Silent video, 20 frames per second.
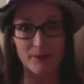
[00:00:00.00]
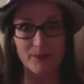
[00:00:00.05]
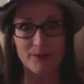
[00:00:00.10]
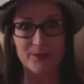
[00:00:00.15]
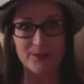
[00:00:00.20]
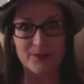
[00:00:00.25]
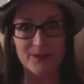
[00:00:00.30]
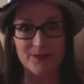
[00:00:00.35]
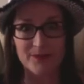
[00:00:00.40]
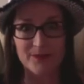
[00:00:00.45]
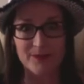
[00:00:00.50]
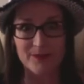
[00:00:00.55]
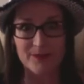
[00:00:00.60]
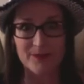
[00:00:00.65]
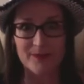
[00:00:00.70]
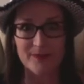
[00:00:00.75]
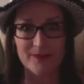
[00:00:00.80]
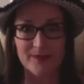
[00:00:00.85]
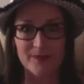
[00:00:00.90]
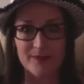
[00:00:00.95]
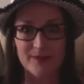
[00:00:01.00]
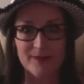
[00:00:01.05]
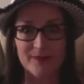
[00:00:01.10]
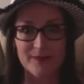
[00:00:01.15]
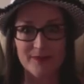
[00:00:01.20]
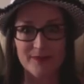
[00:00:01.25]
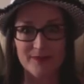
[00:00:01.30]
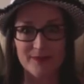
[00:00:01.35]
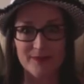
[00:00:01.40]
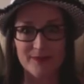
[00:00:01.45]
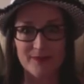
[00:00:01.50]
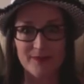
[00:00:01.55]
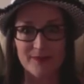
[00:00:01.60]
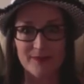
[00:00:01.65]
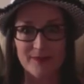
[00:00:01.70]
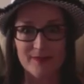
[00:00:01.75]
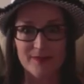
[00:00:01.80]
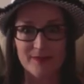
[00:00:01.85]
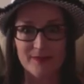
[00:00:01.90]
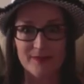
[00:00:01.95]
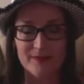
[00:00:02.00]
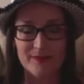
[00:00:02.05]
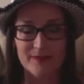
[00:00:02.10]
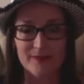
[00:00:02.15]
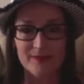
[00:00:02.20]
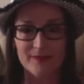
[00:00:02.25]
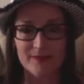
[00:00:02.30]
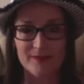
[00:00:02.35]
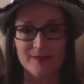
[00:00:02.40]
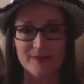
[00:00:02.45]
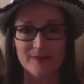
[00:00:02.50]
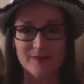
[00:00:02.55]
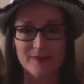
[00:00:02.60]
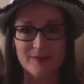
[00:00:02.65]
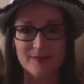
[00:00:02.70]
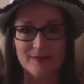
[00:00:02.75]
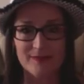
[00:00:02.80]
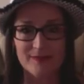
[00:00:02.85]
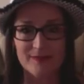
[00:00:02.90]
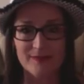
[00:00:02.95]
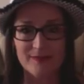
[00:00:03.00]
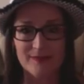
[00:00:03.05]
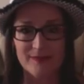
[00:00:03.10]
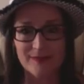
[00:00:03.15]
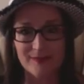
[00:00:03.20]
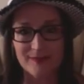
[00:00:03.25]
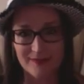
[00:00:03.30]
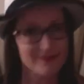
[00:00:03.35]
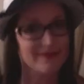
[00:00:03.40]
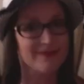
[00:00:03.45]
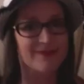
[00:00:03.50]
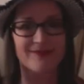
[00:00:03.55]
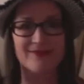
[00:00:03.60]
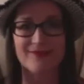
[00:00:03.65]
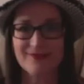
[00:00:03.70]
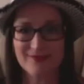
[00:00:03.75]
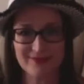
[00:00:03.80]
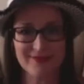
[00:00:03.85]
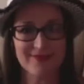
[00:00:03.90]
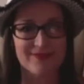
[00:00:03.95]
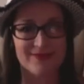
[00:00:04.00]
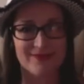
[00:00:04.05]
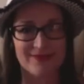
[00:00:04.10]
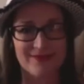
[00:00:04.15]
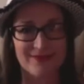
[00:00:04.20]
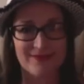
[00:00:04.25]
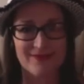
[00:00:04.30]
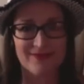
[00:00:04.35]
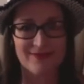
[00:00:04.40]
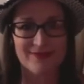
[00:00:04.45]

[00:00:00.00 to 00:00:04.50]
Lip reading: The person shown says nothing.